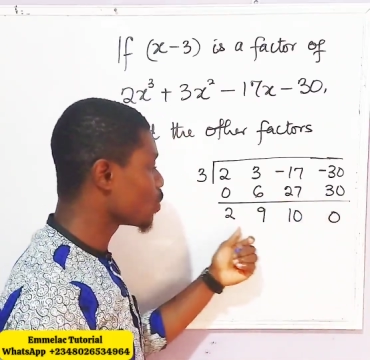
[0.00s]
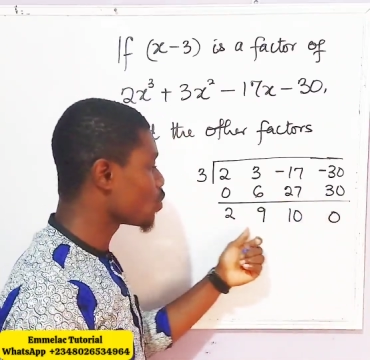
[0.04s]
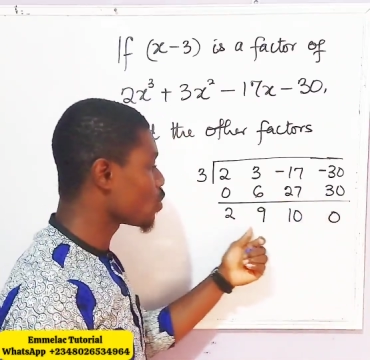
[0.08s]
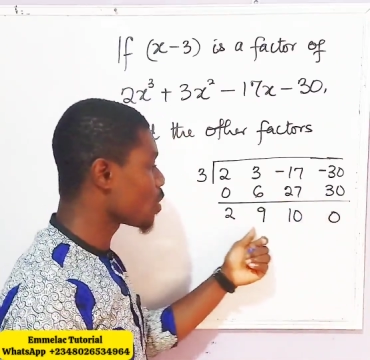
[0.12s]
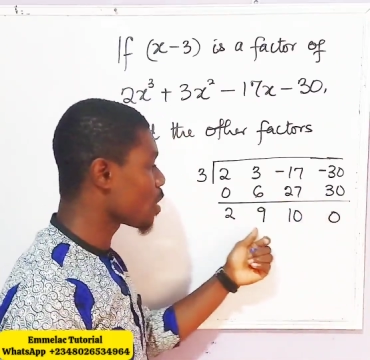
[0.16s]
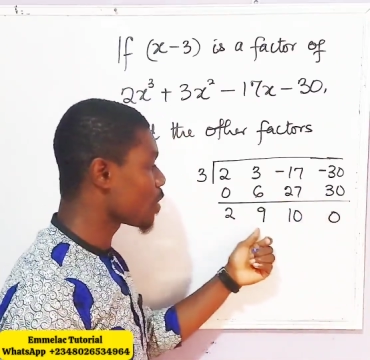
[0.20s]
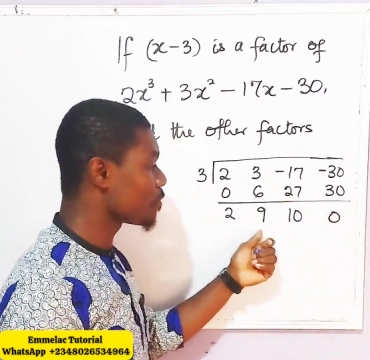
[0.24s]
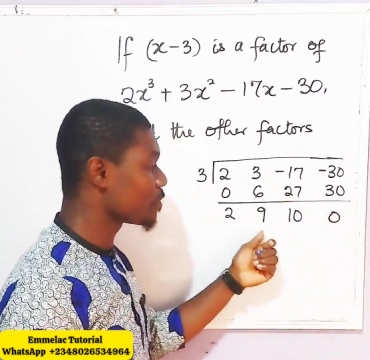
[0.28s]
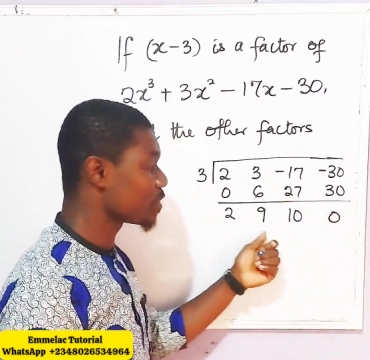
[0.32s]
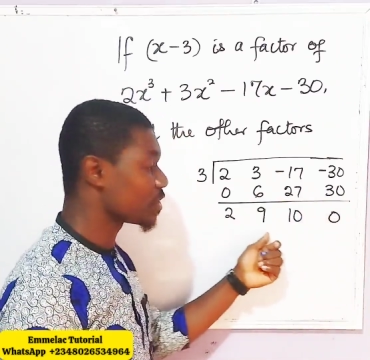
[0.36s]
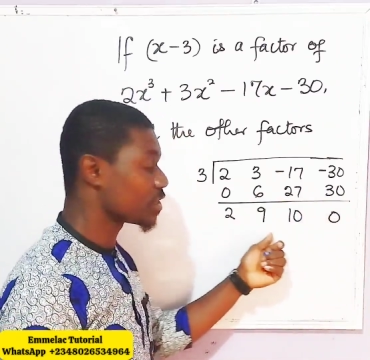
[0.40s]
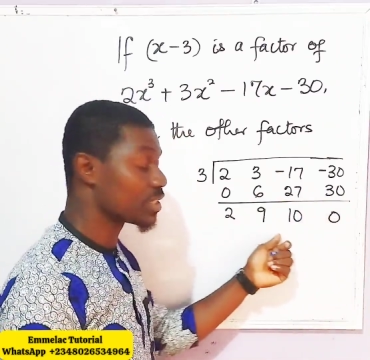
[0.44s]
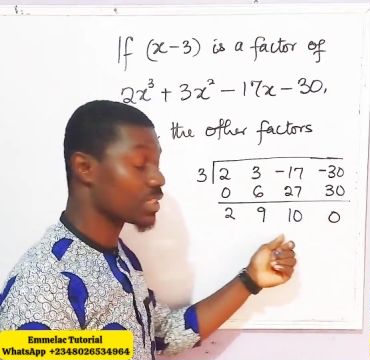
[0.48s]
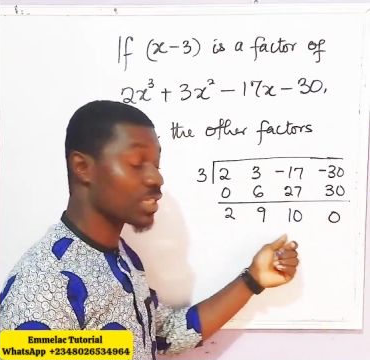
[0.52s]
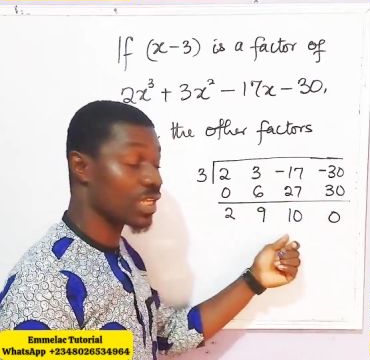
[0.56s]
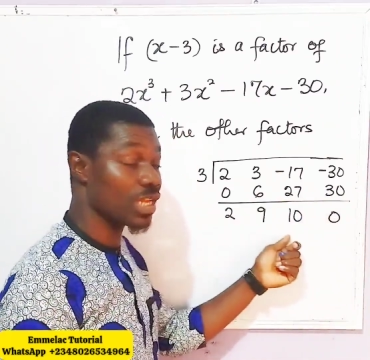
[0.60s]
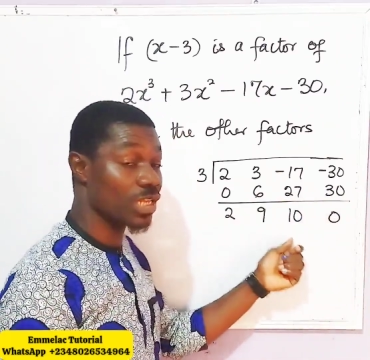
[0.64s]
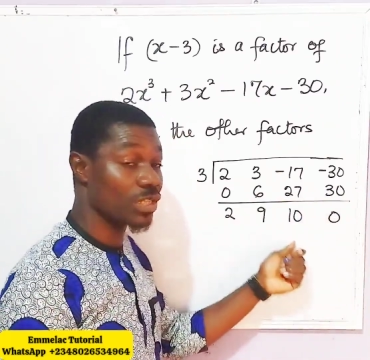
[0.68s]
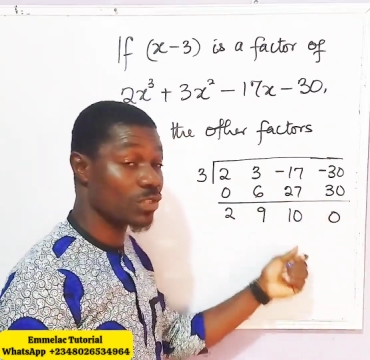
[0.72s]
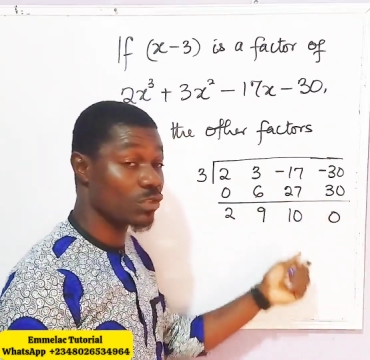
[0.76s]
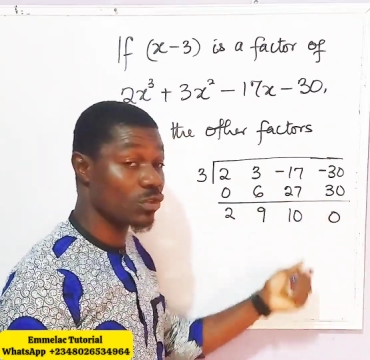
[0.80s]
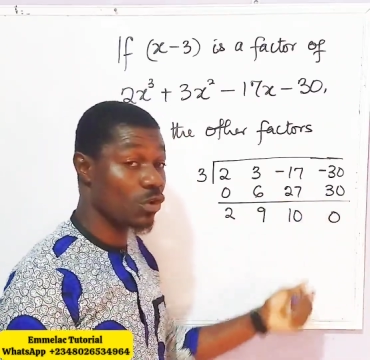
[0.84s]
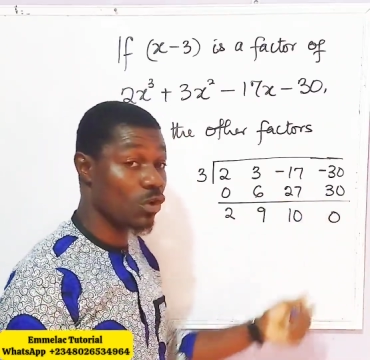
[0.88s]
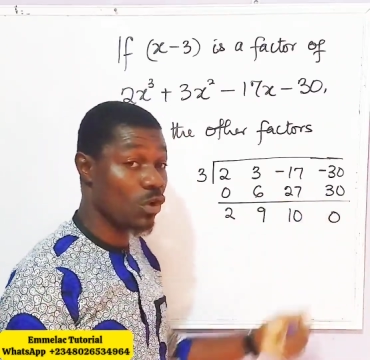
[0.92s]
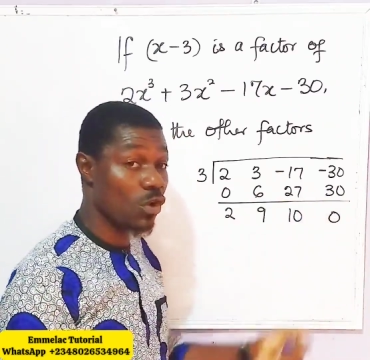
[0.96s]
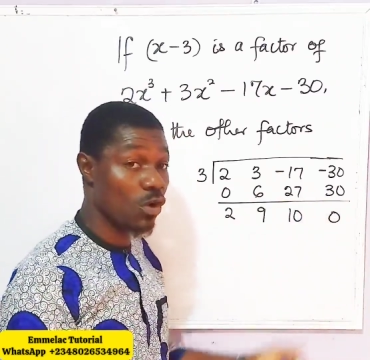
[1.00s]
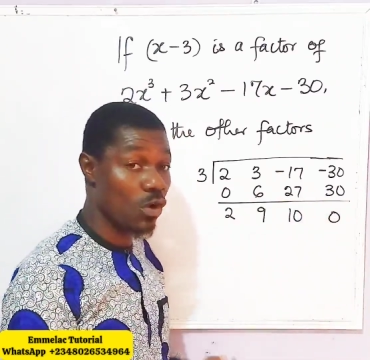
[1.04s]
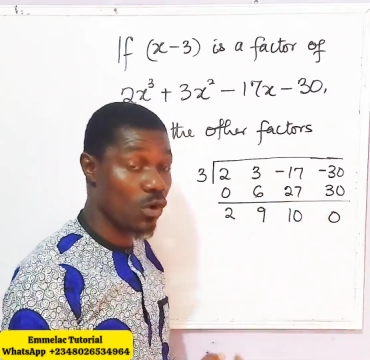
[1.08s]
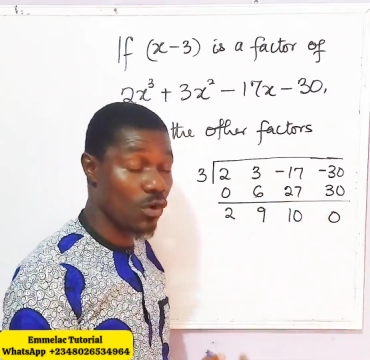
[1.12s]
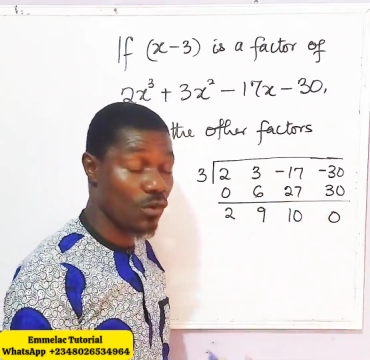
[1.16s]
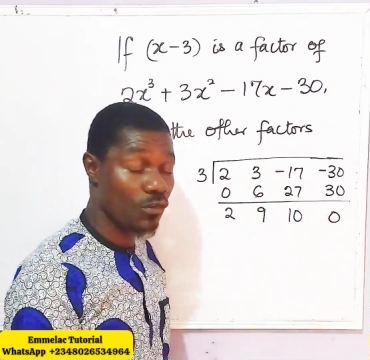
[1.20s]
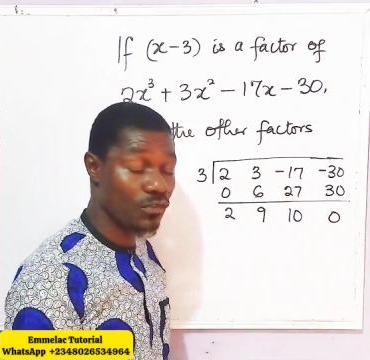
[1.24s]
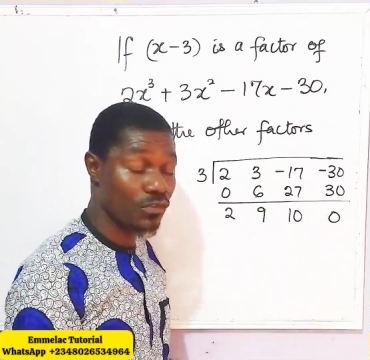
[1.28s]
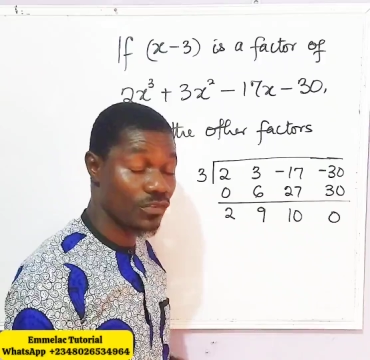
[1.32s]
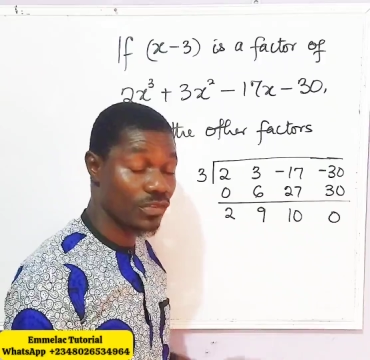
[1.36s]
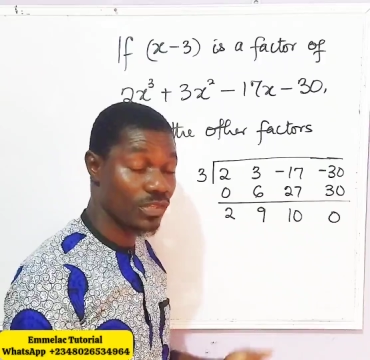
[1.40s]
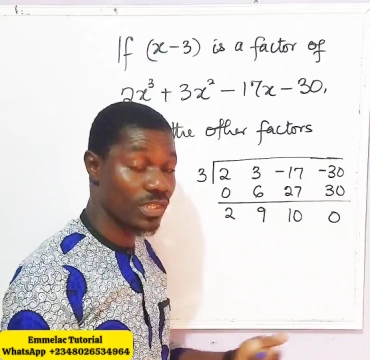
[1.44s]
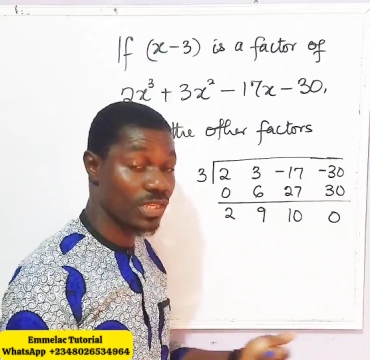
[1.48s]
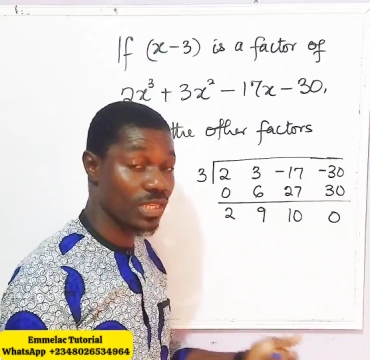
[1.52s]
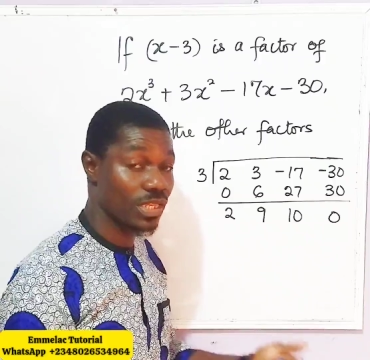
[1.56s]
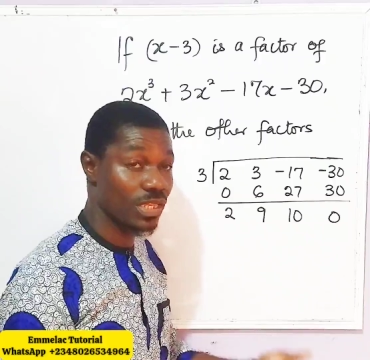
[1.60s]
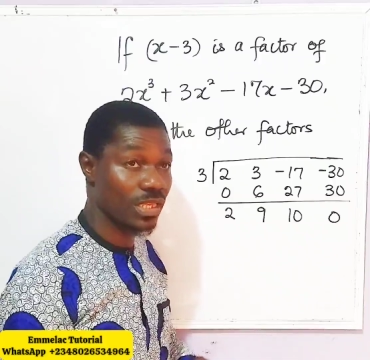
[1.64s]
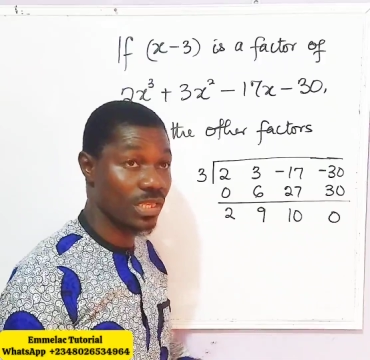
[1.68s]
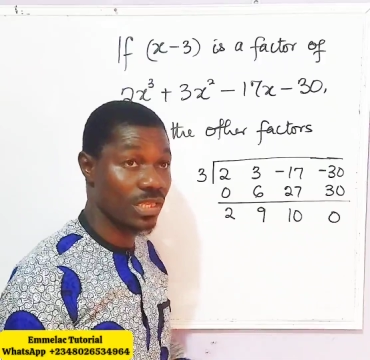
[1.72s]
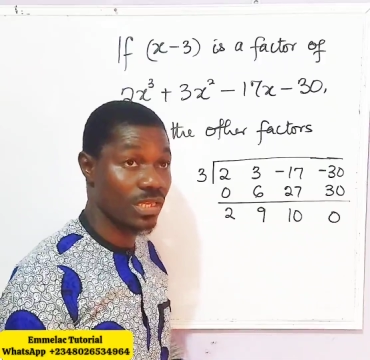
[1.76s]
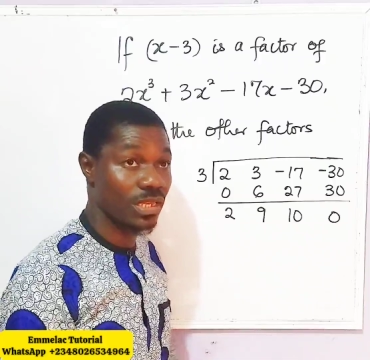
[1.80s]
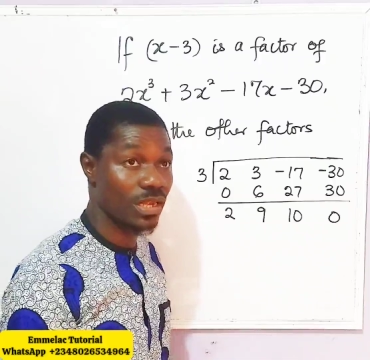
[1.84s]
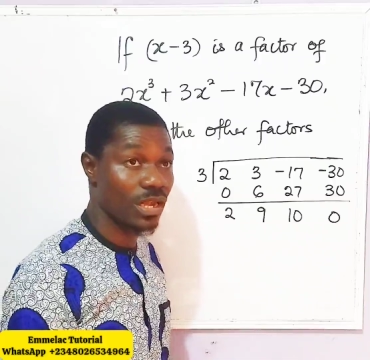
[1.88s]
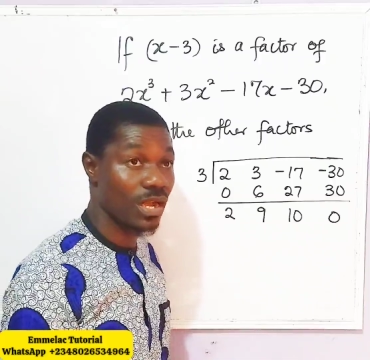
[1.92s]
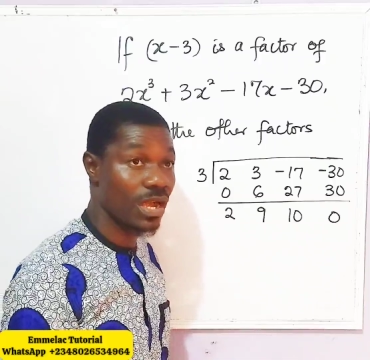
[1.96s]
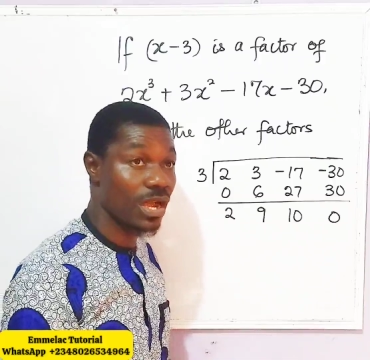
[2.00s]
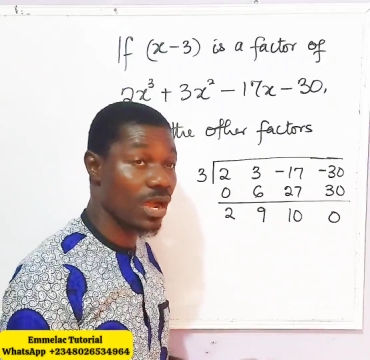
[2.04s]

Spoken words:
coefficients of the